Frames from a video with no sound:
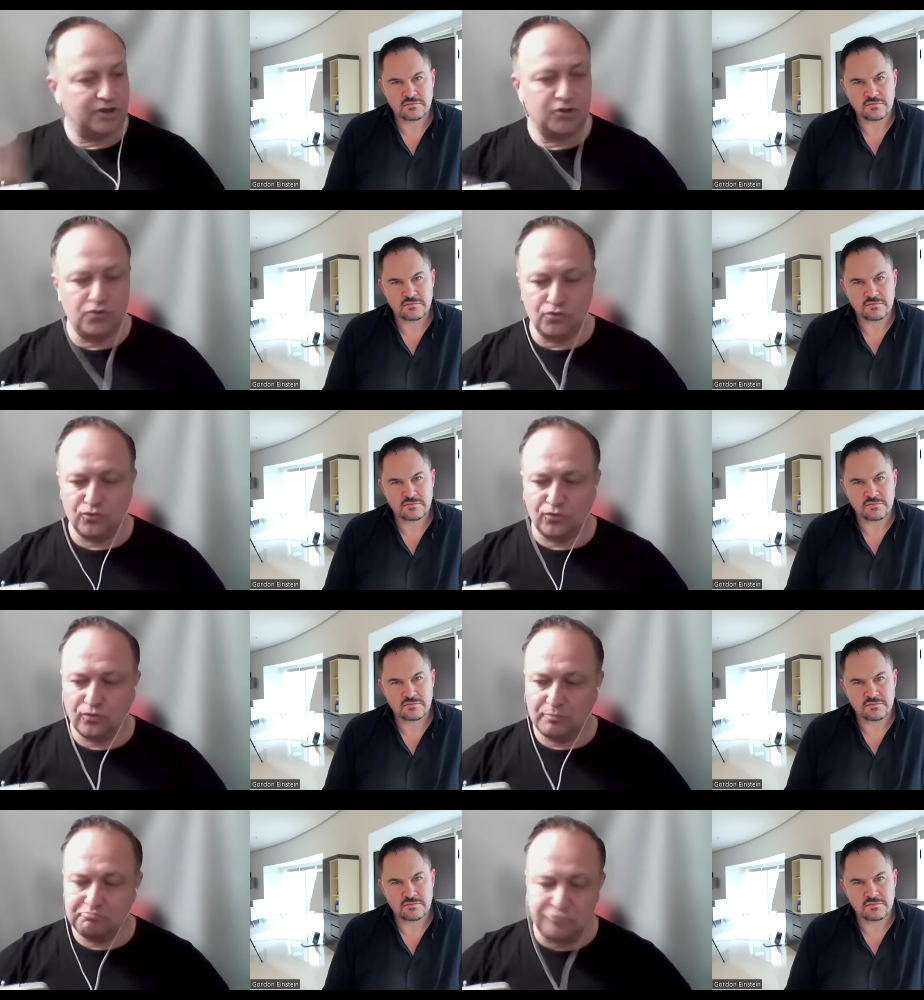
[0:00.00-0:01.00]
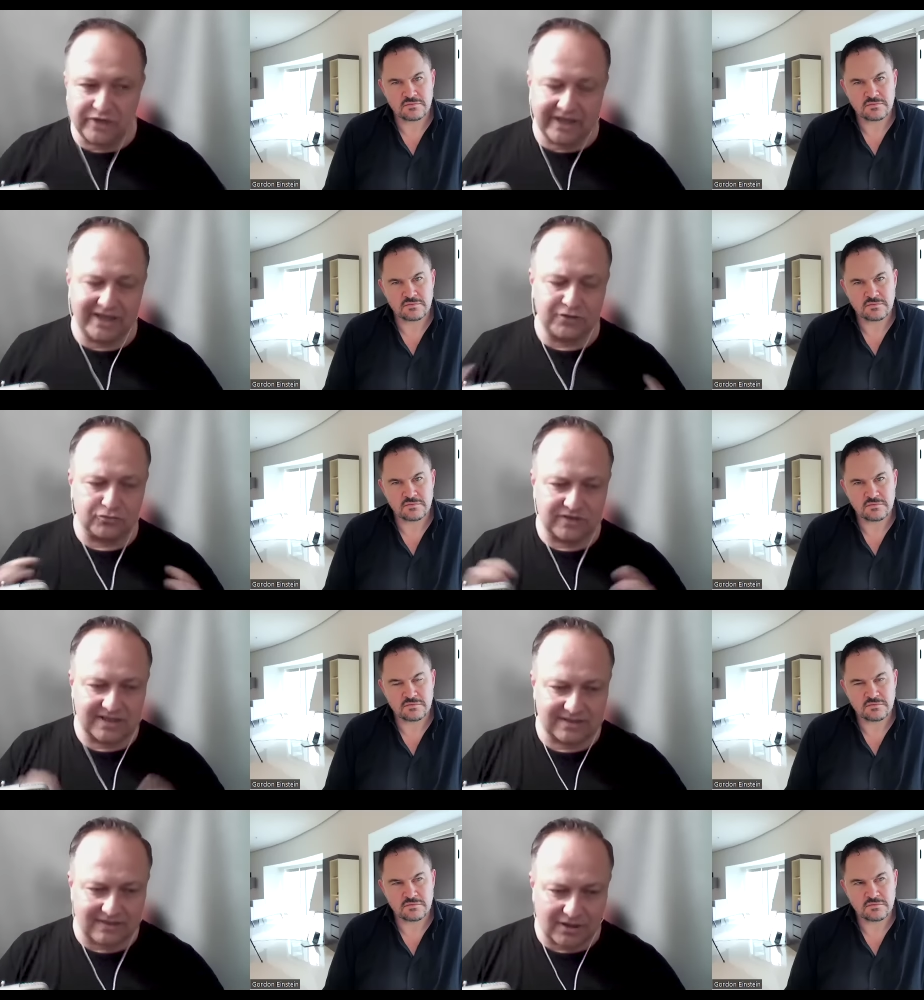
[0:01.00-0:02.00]
Speaker 1: you bring into
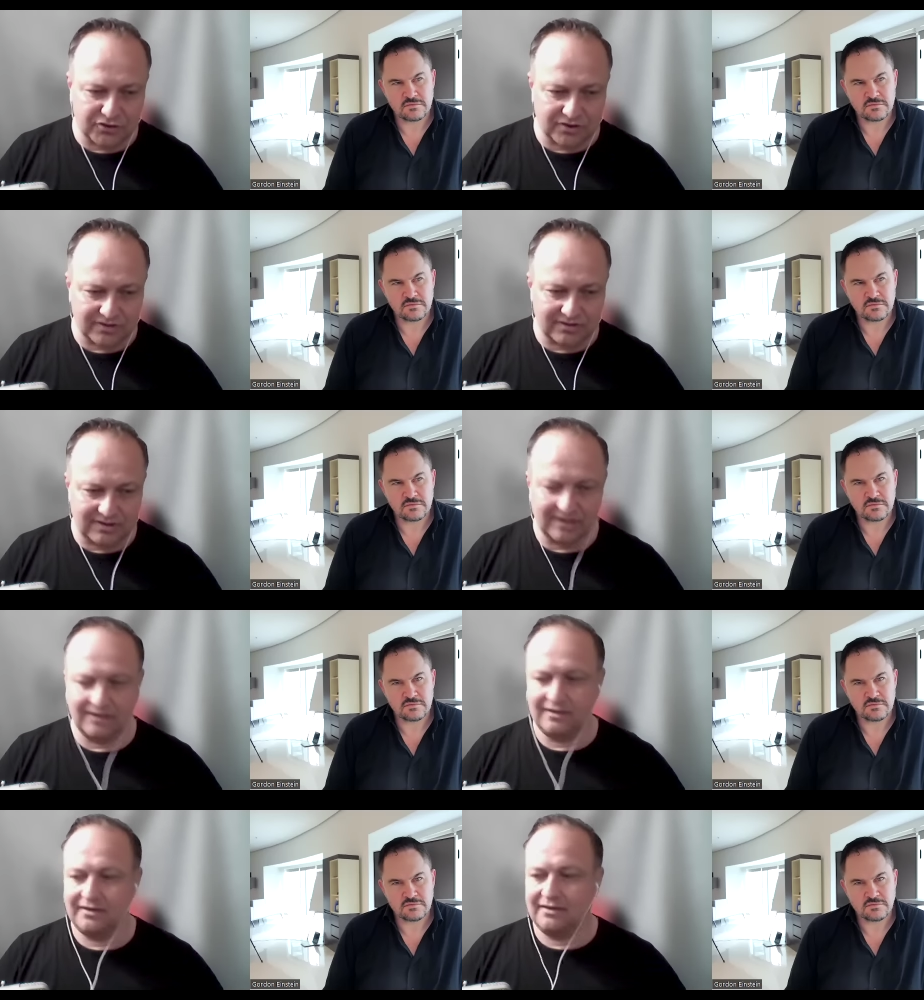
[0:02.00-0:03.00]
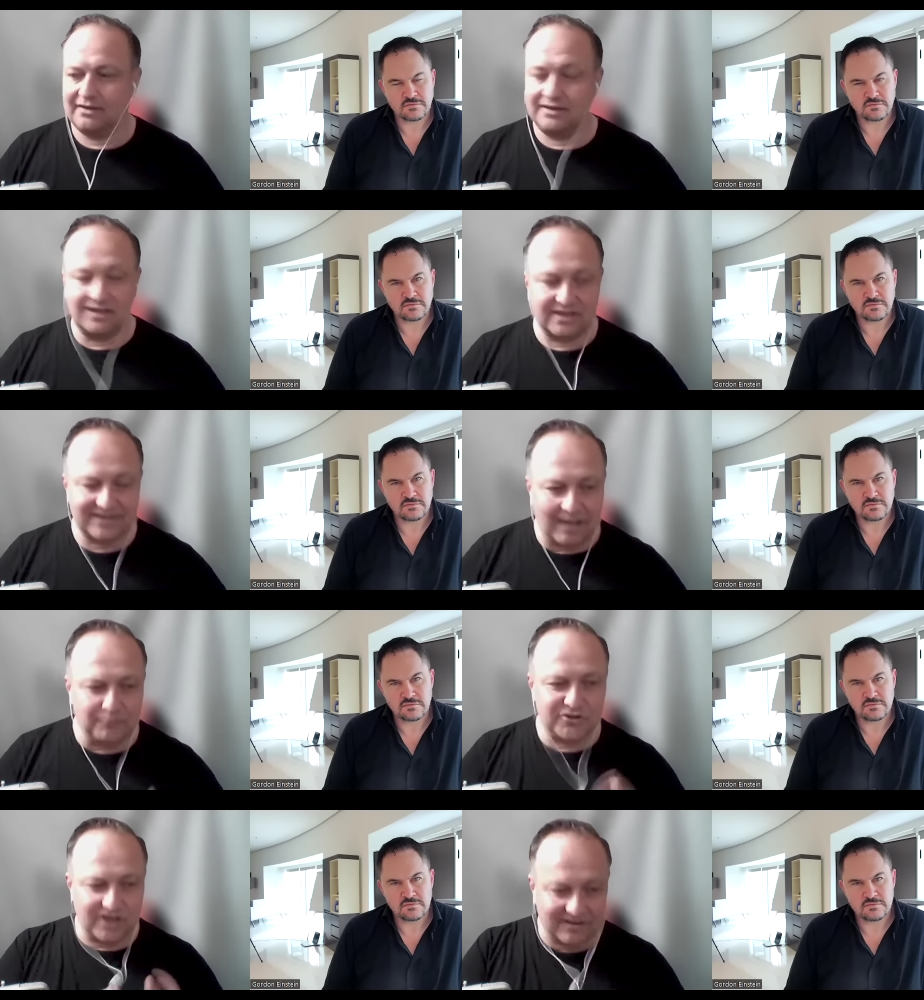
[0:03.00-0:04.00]
discussion the
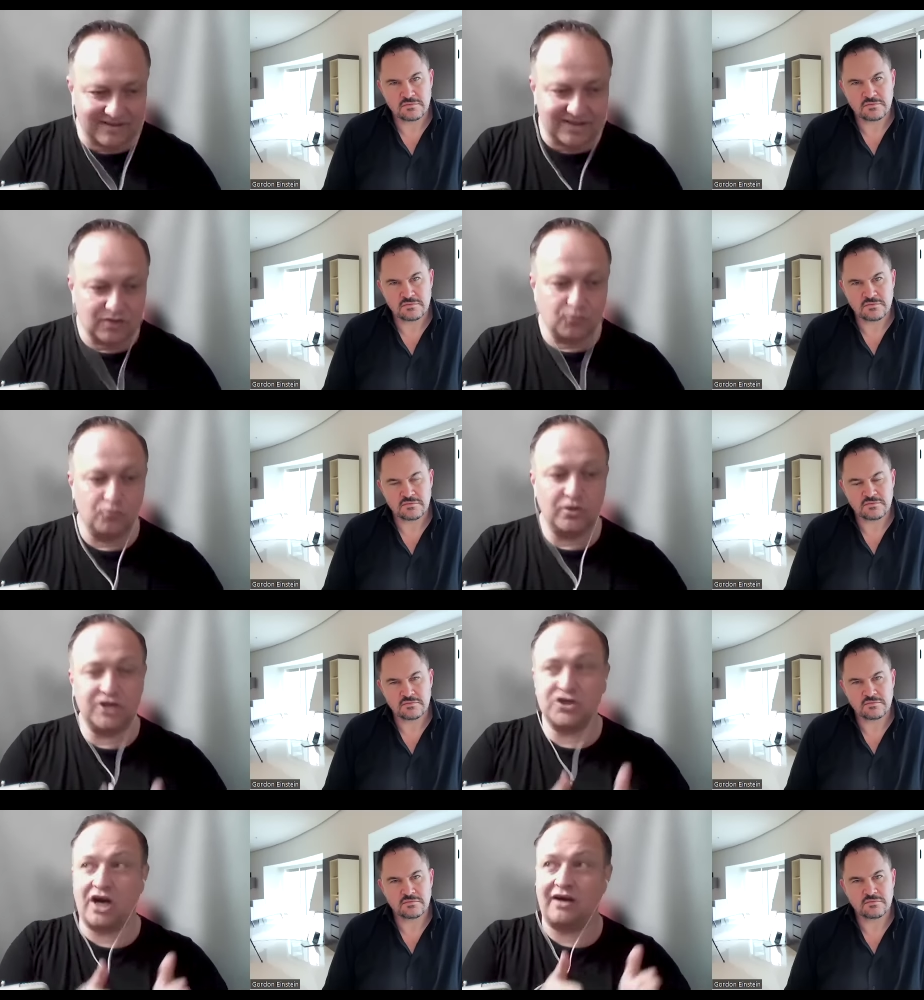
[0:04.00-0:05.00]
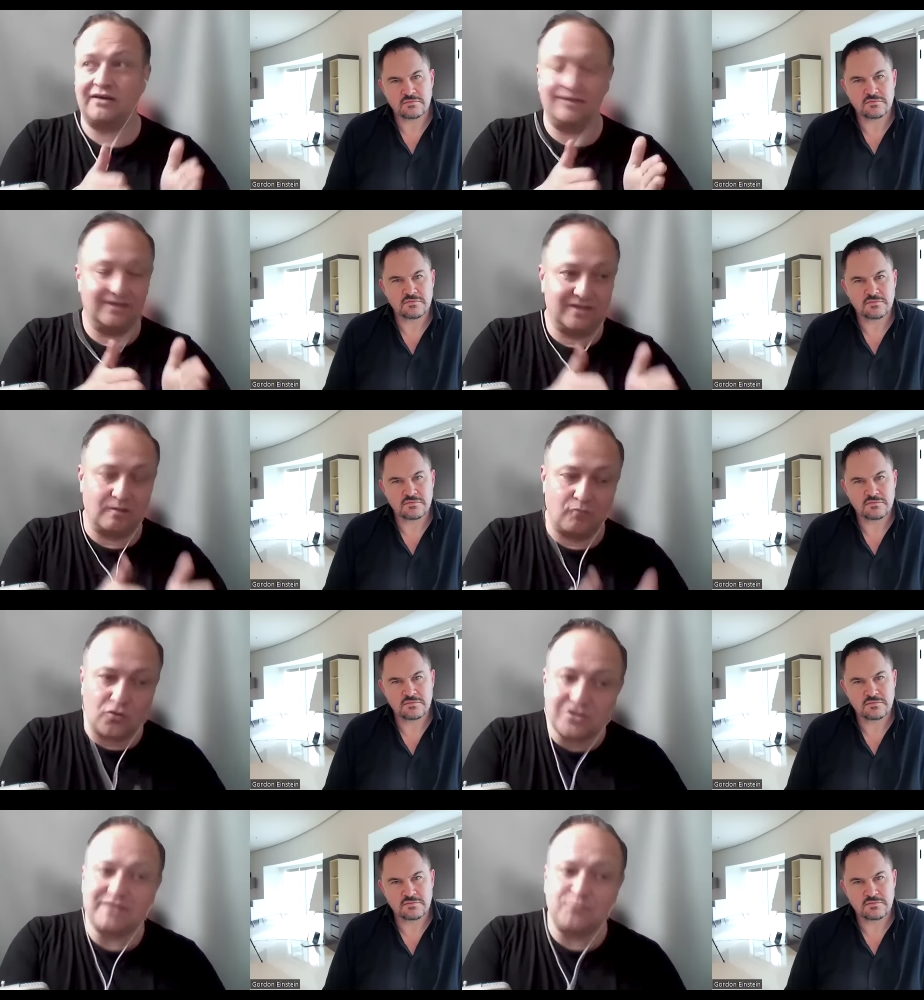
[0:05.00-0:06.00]
subjects which are the
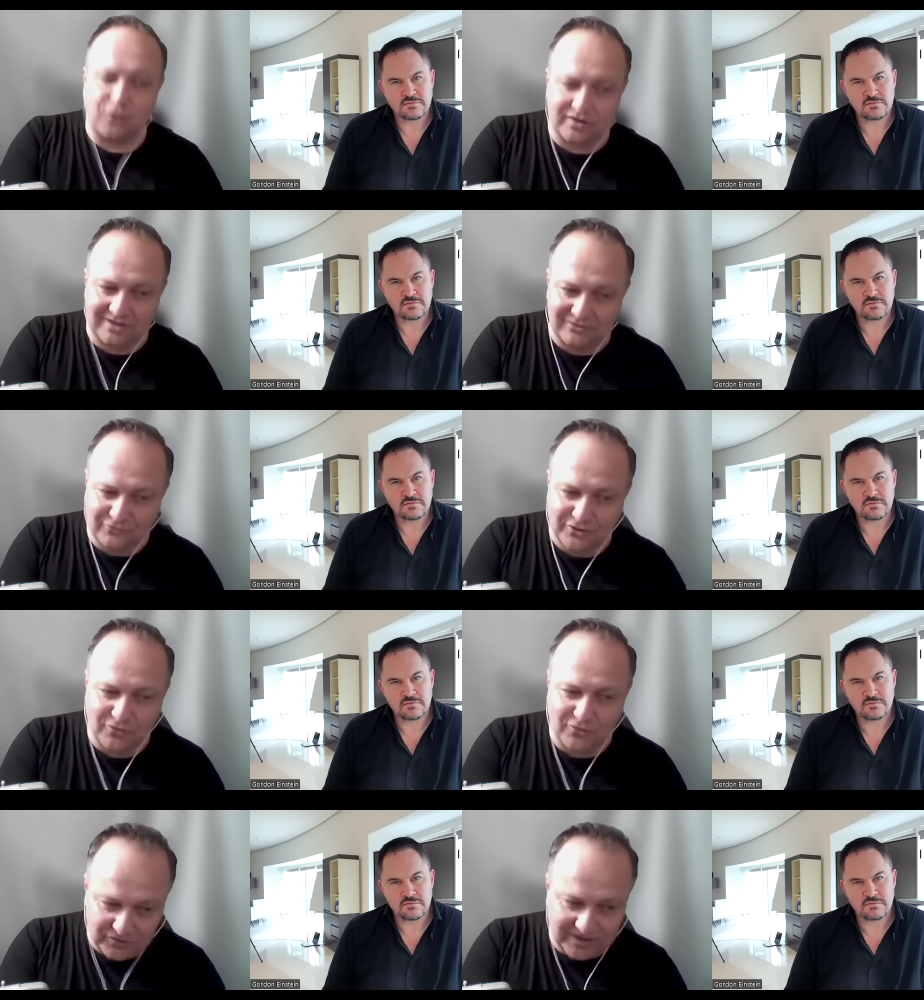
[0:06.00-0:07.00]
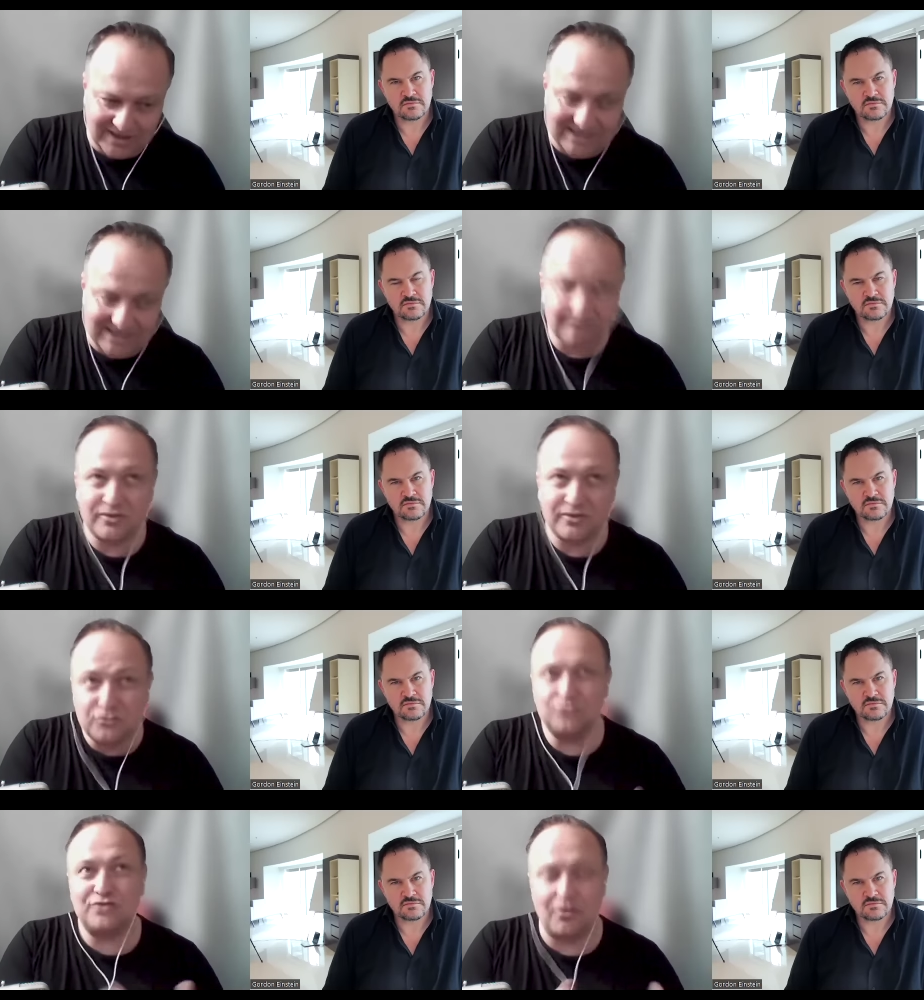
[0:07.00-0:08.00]
most important for your audience because
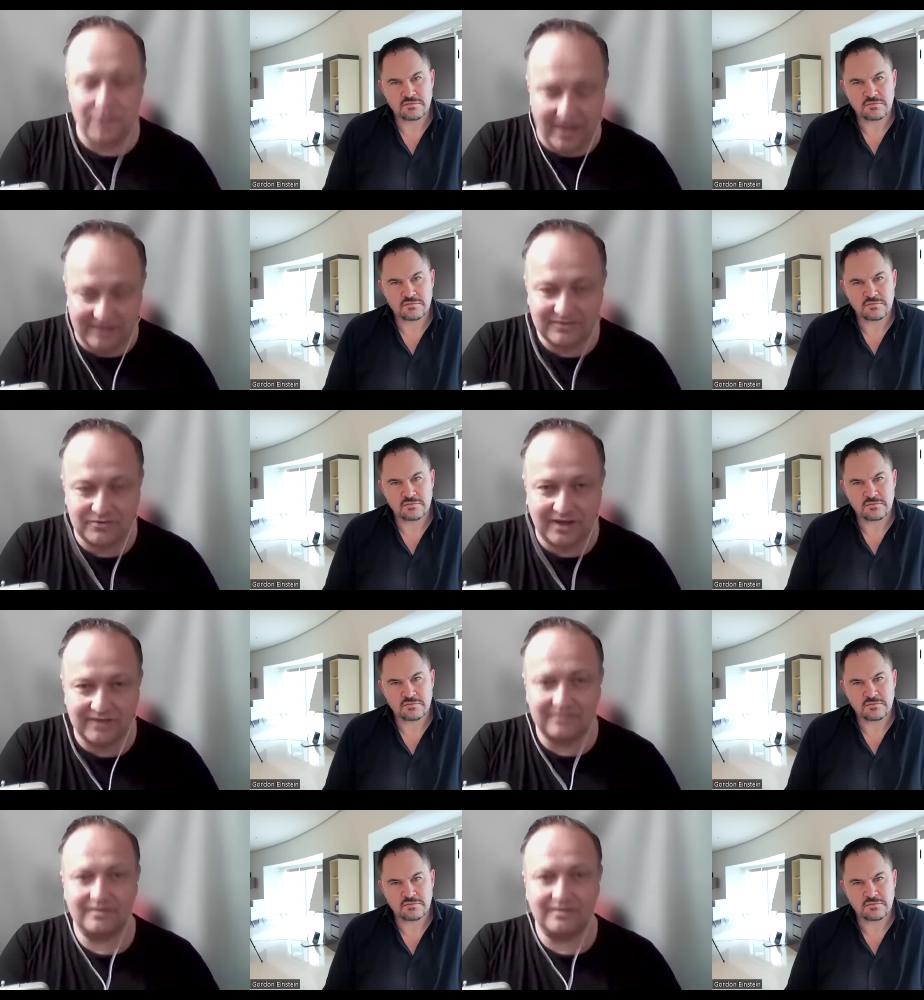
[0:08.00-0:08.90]
you know that, right?